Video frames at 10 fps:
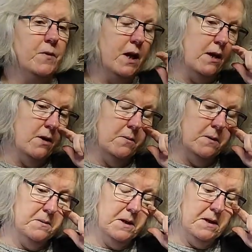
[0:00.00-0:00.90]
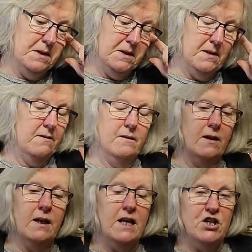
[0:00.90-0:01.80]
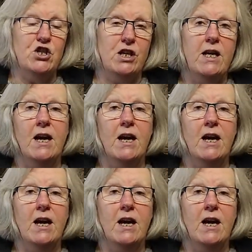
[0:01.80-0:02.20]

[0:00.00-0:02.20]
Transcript: Unless she